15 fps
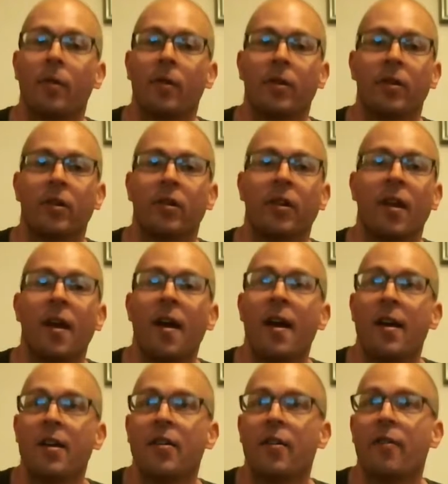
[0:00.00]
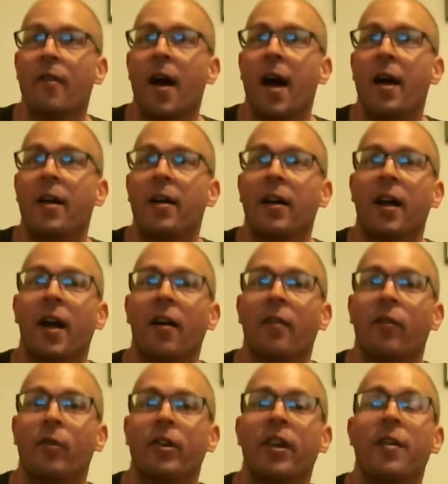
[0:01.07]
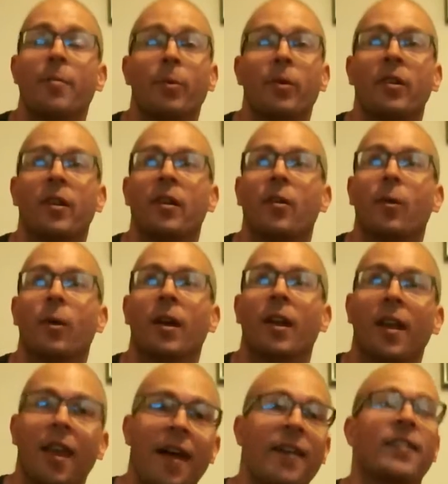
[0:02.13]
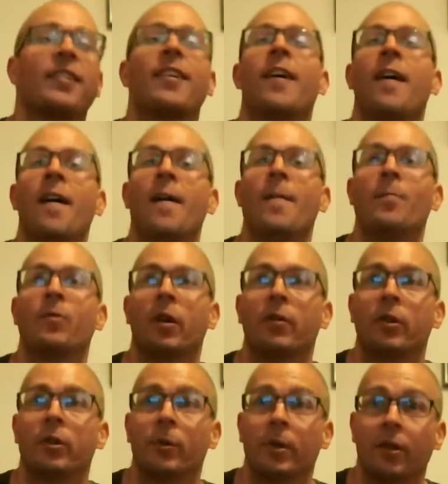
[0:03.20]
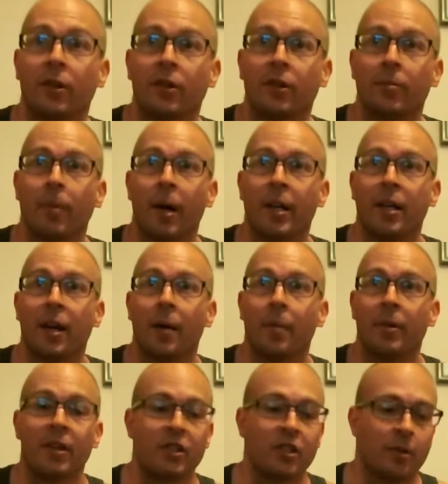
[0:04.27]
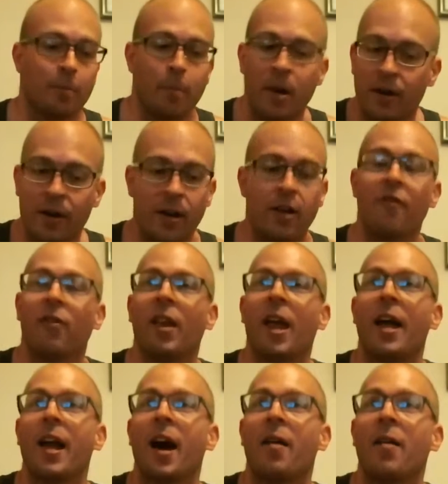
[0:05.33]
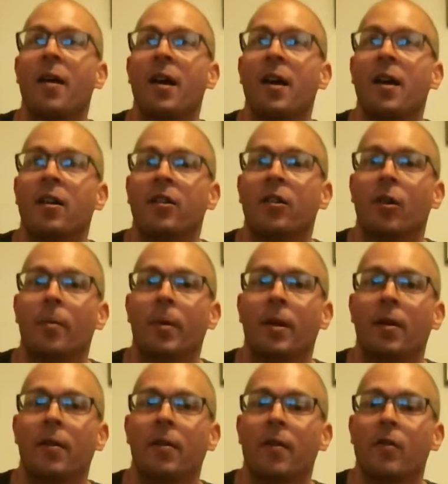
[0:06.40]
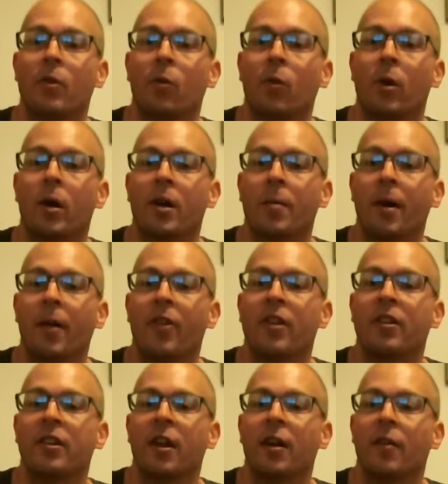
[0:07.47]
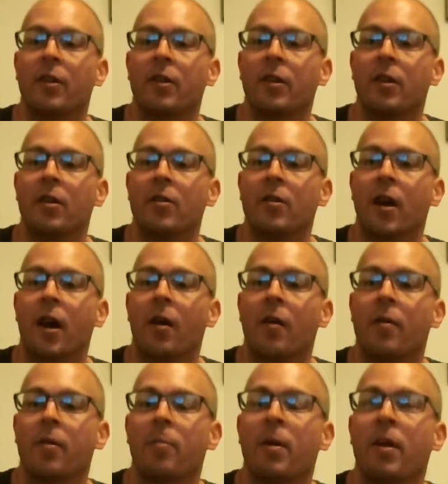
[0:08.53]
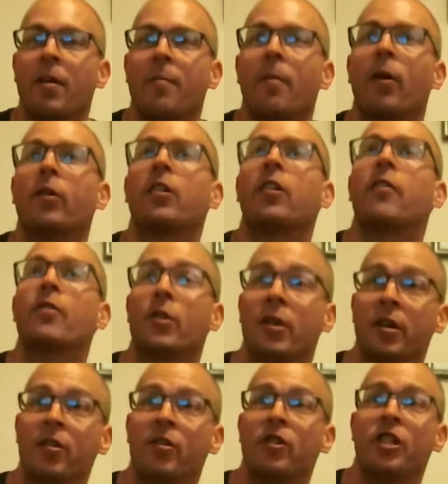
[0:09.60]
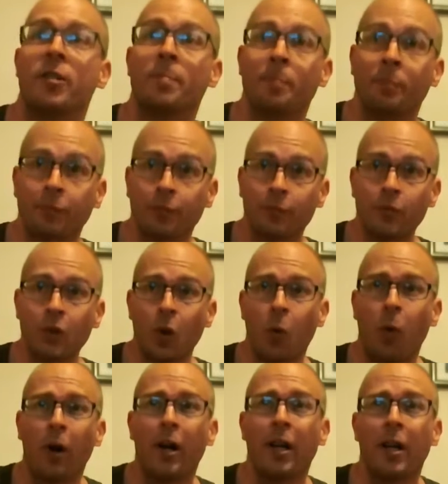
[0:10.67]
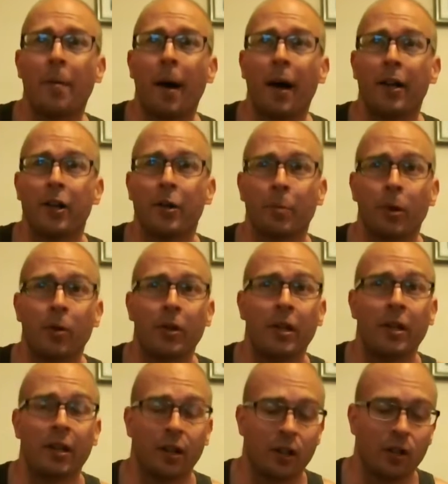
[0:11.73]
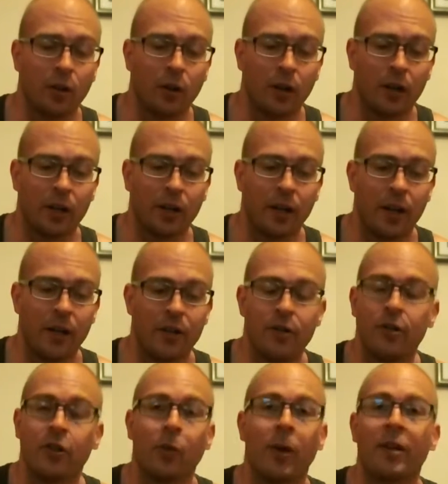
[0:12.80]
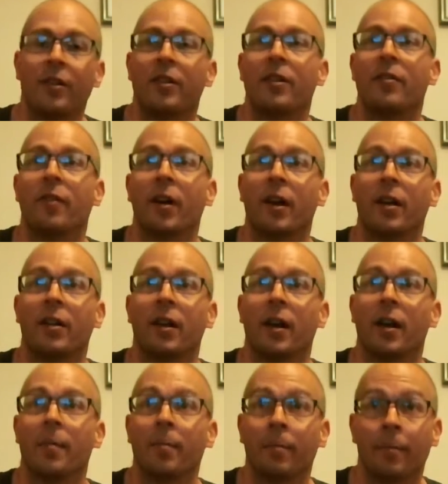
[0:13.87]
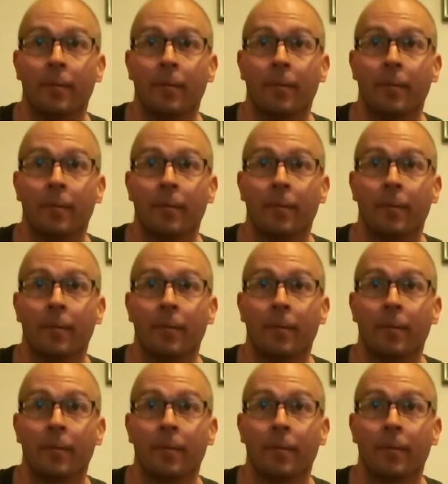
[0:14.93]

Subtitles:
versus your fat, account for 10% or less of your results in body composition, period, flat out. So, I mean, if you're worrying about this stuff and you're not spending most of your energy worrying about your protein and caloric intake, you're just wasting your fucking time.